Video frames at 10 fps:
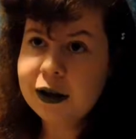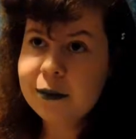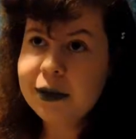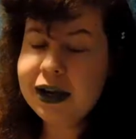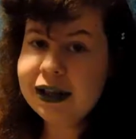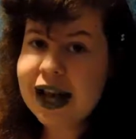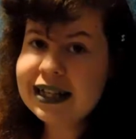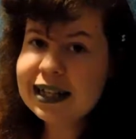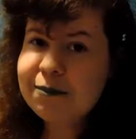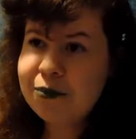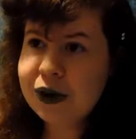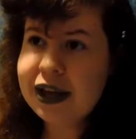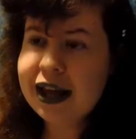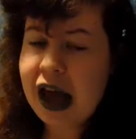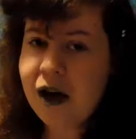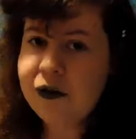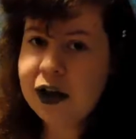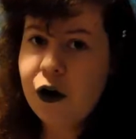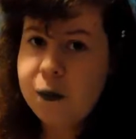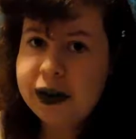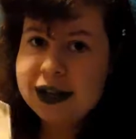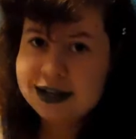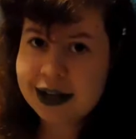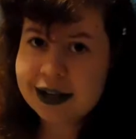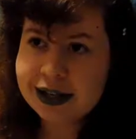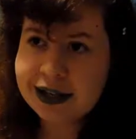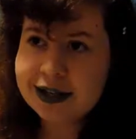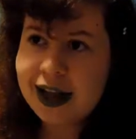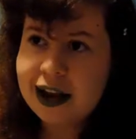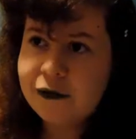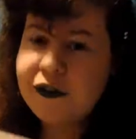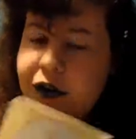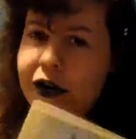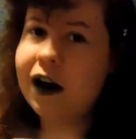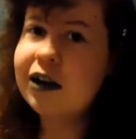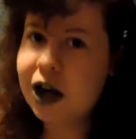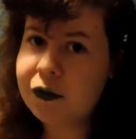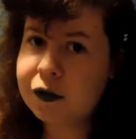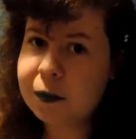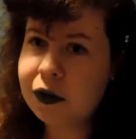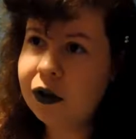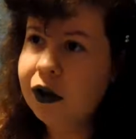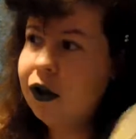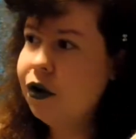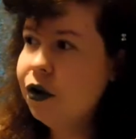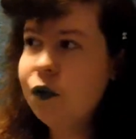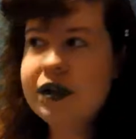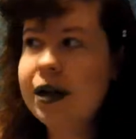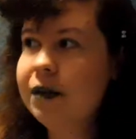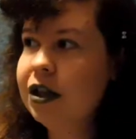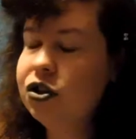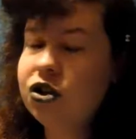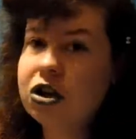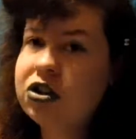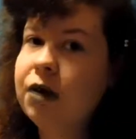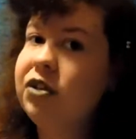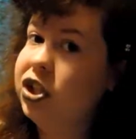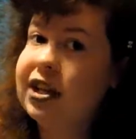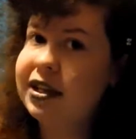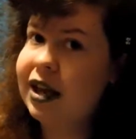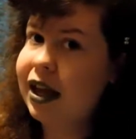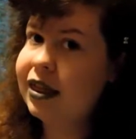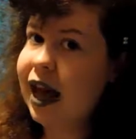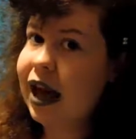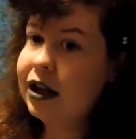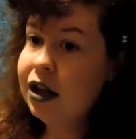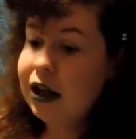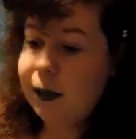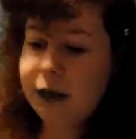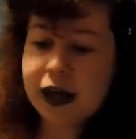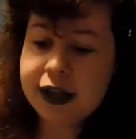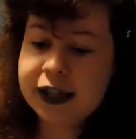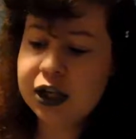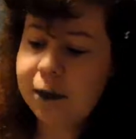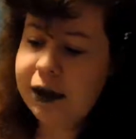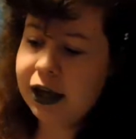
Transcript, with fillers: I mean, that's a pretty heavy opening sentence, and if you're not comfortable with something that starts off just like that, immediately jumping